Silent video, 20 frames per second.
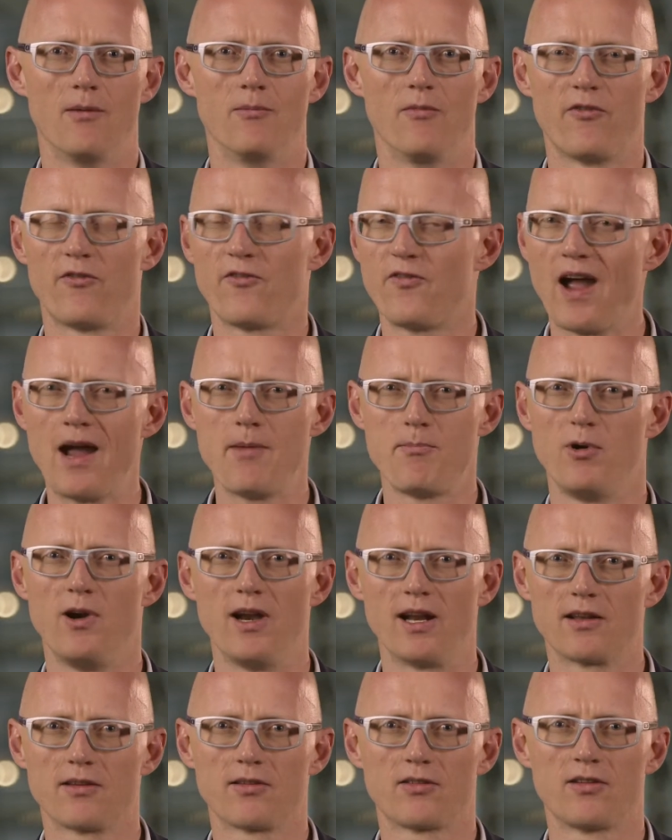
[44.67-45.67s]

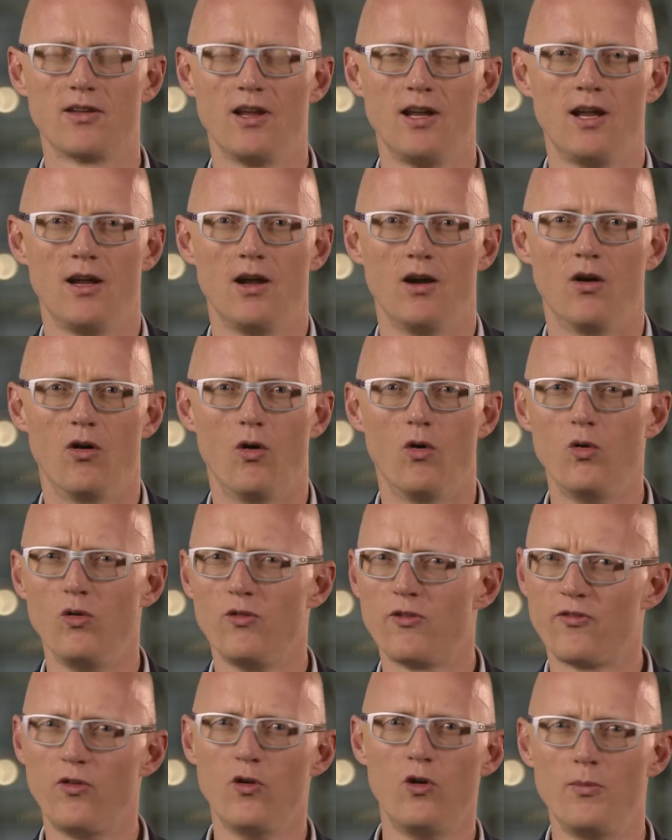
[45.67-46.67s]
fabrics, all
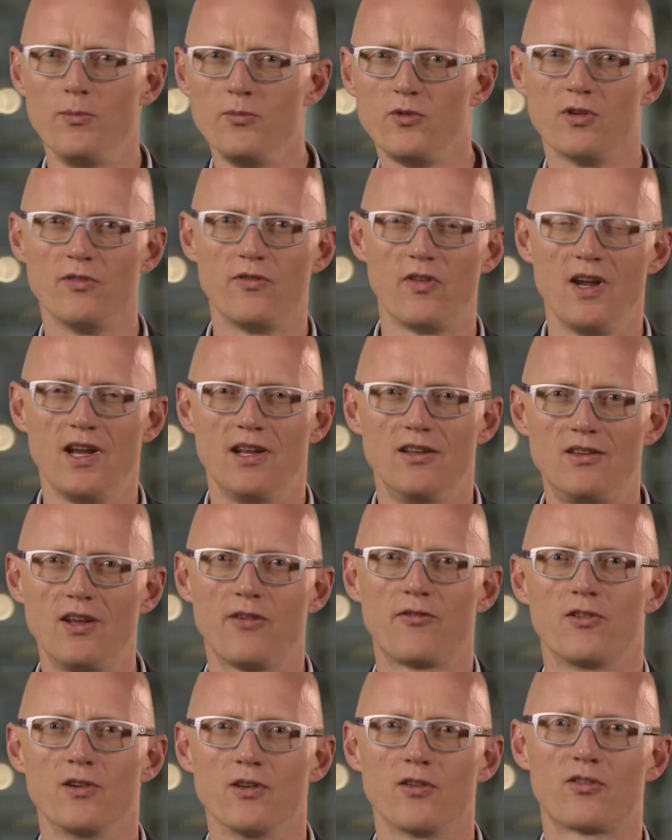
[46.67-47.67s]
forms of
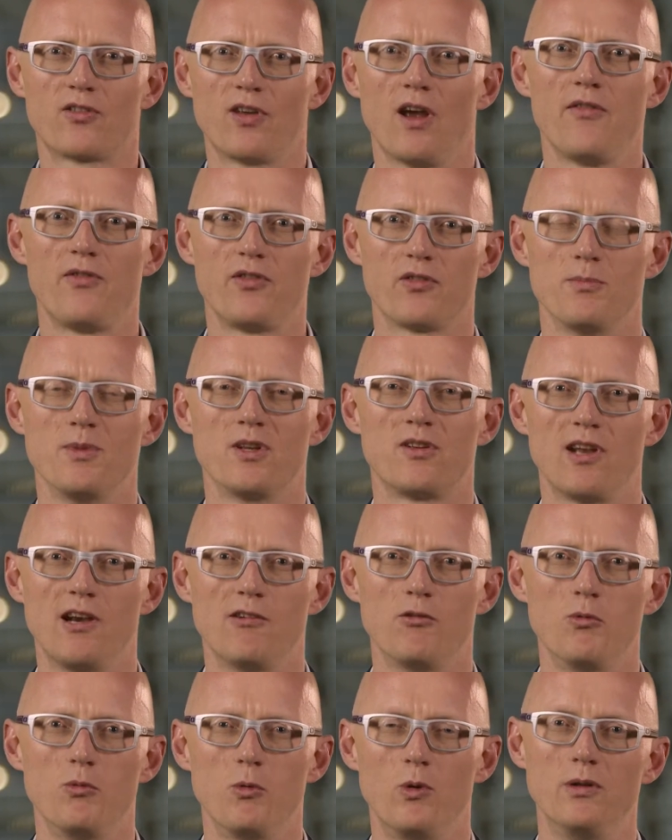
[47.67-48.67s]
different surface
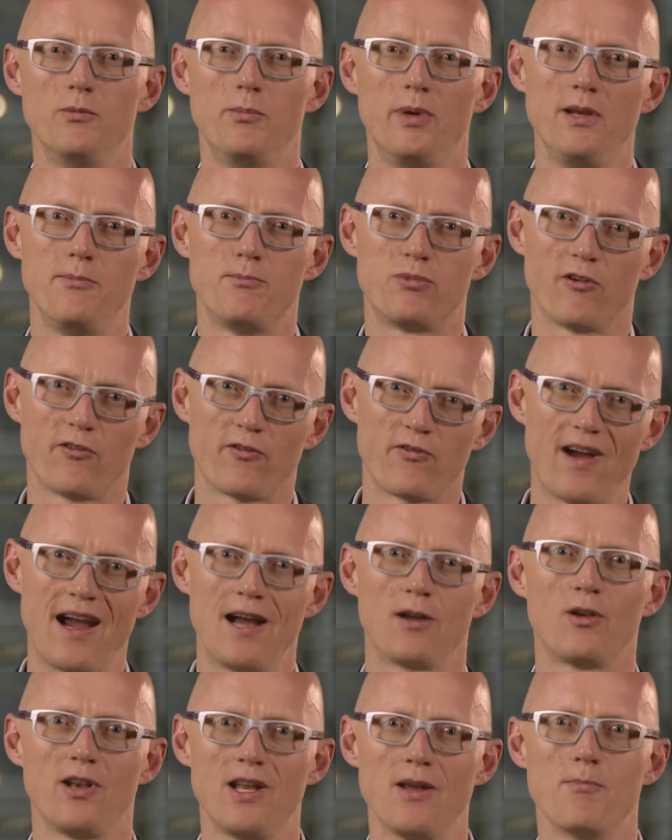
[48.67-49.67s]
material will be
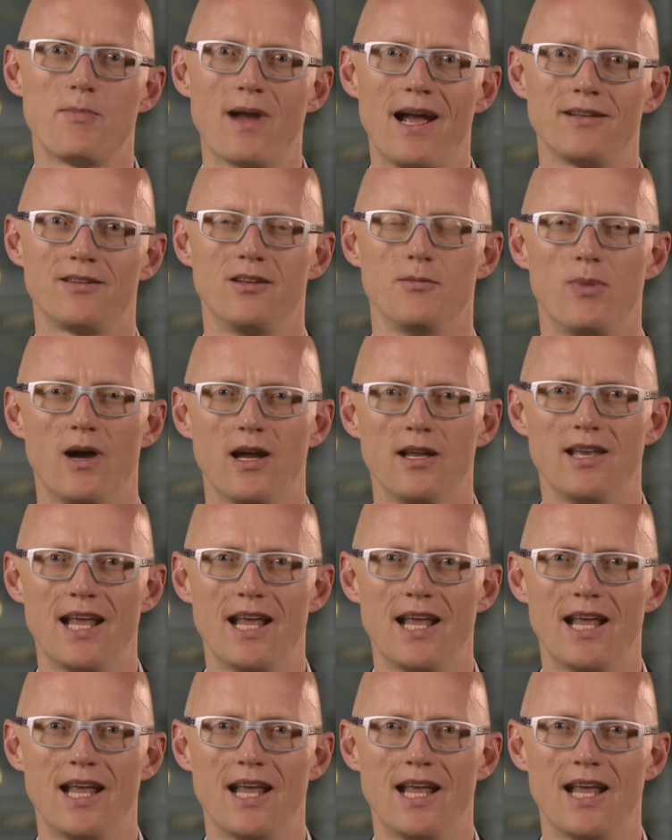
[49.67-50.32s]
profoundly impacted by